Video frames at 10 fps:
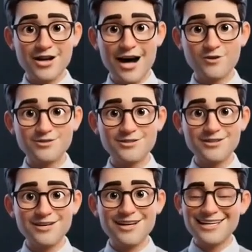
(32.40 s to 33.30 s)
count.
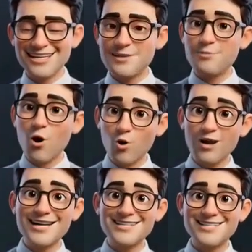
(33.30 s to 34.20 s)
Keep whole
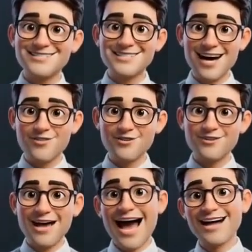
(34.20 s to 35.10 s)
ideas together,
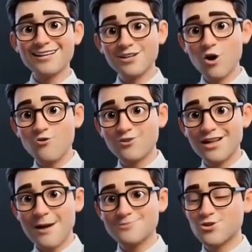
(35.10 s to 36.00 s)
add a little
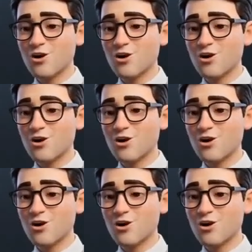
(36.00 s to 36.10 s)
overlap so